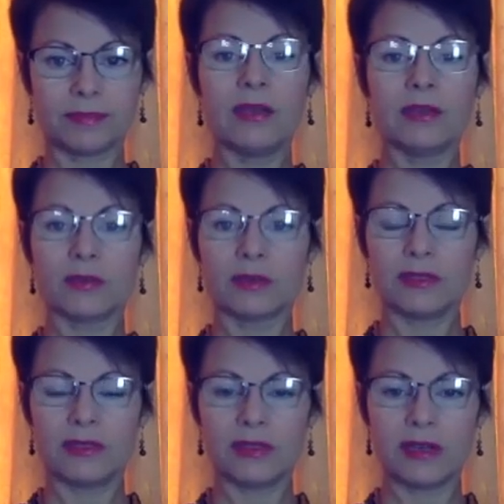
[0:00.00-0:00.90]
So this
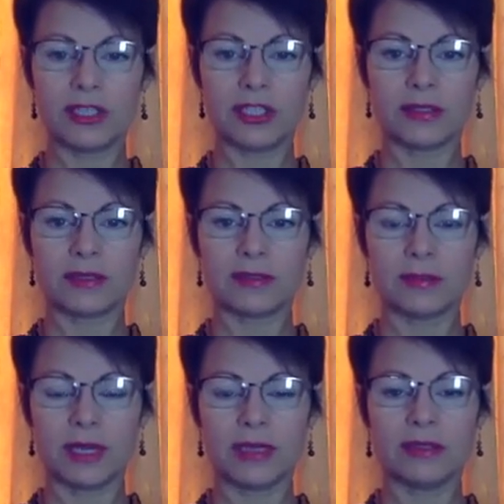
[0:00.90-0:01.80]
is conscious
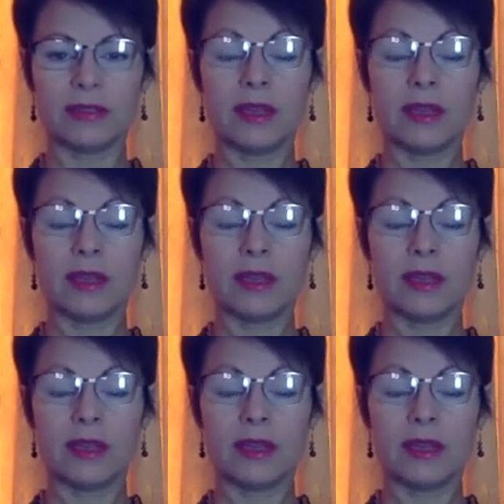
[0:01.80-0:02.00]
mind.